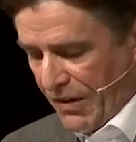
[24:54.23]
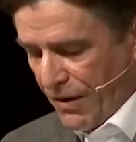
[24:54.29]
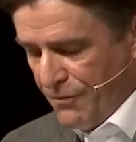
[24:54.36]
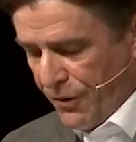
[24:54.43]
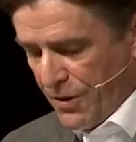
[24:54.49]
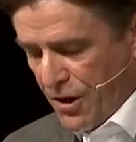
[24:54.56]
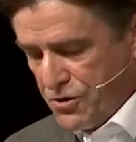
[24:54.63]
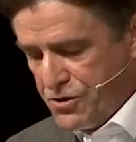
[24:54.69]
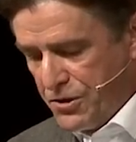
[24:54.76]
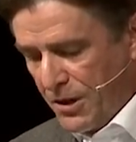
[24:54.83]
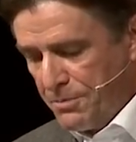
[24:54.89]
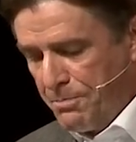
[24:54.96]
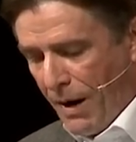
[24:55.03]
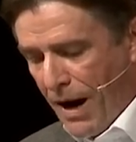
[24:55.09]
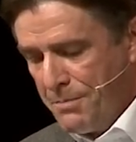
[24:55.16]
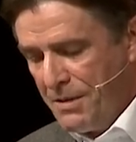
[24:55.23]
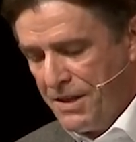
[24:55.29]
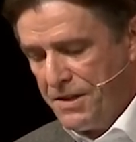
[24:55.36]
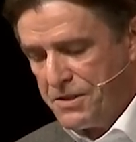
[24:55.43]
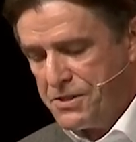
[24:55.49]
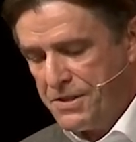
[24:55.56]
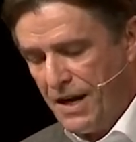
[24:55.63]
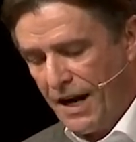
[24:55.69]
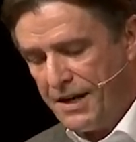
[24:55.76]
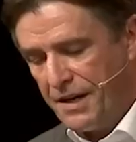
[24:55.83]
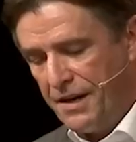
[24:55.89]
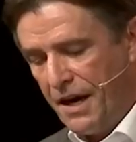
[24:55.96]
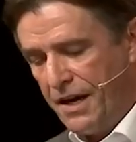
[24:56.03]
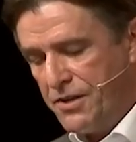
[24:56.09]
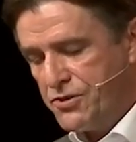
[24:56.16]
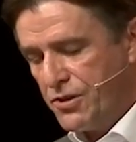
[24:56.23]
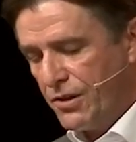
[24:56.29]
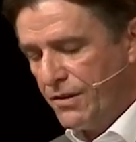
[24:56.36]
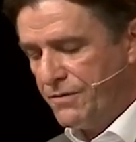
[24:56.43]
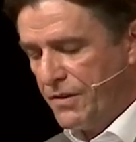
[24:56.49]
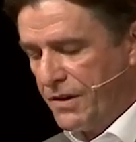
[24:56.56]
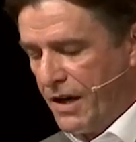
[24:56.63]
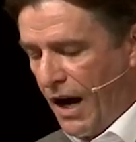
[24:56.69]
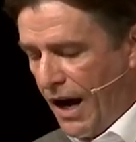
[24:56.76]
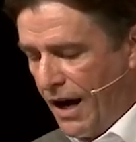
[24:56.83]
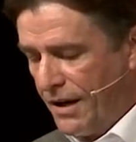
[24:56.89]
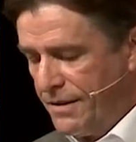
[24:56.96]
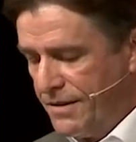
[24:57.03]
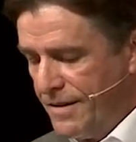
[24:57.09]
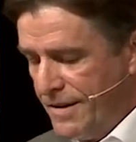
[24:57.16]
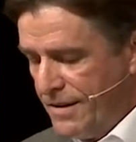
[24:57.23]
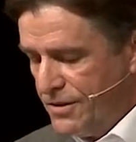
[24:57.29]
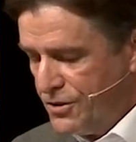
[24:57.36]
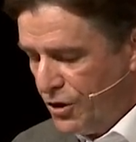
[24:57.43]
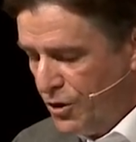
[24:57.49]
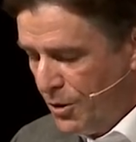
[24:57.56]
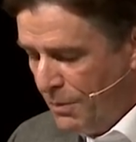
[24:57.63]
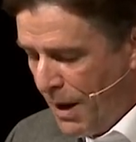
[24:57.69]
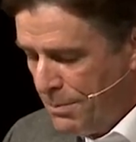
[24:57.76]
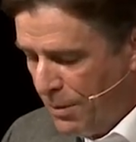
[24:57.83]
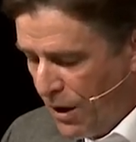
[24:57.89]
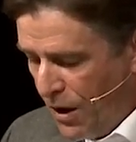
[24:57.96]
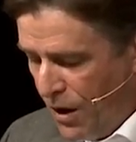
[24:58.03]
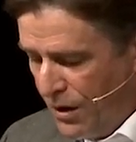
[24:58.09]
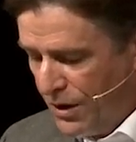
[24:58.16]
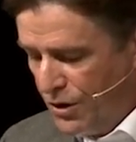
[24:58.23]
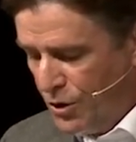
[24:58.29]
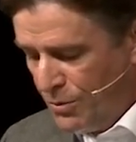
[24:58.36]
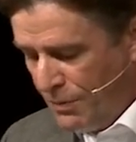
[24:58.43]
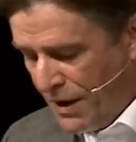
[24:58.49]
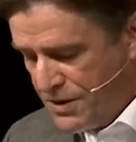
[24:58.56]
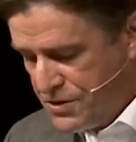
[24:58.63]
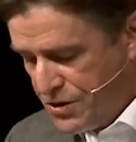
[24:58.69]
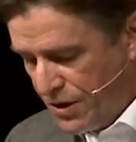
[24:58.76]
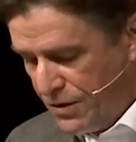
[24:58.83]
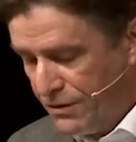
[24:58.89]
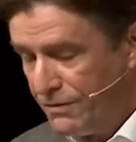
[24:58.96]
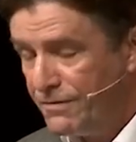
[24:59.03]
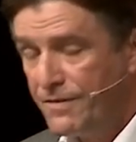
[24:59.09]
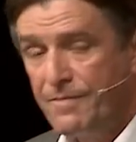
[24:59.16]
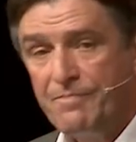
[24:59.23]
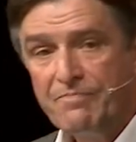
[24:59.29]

for there stood by me this night an angel of the God to whom I belong and whom I serve,